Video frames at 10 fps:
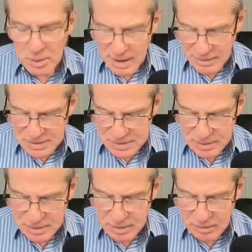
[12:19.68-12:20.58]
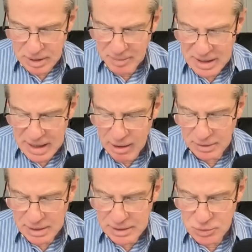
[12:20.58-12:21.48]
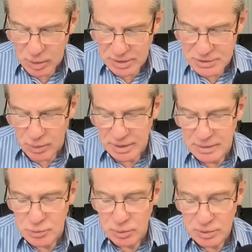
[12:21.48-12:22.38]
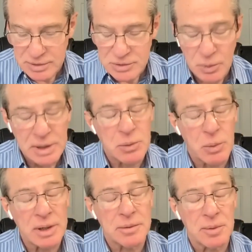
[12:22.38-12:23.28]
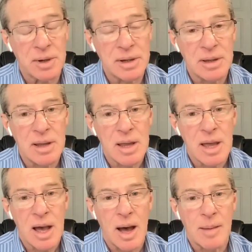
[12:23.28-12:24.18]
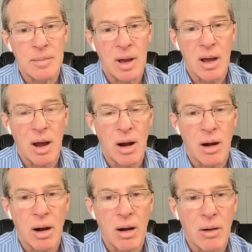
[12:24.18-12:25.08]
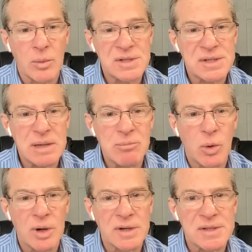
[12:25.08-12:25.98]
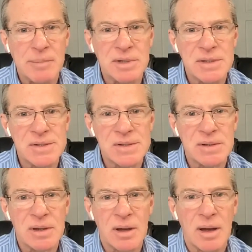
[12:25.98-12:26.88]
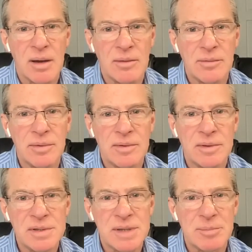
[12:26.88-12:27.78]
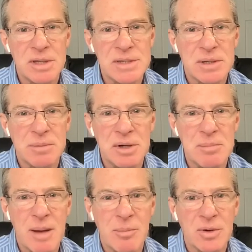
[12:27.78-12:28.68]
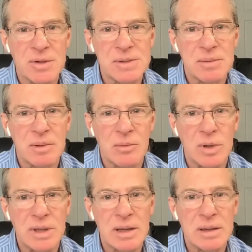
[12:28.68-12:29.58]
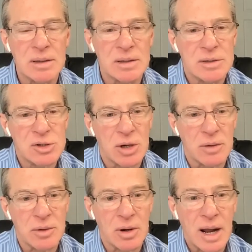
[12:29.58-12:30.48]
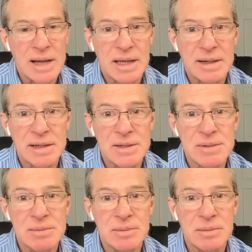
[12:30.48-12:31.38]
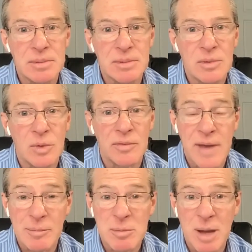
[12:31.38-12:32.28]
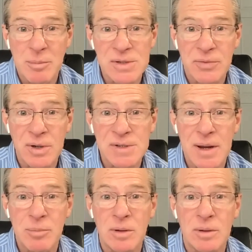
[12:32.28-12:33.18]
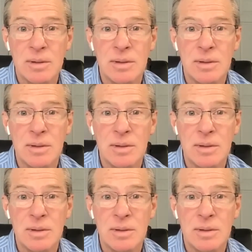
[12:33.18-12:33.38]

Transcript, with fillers: about coming out in 2020 in 2023? Um, are, are we seeing more acceptance of some of these community members when they share their identities with family members, for example?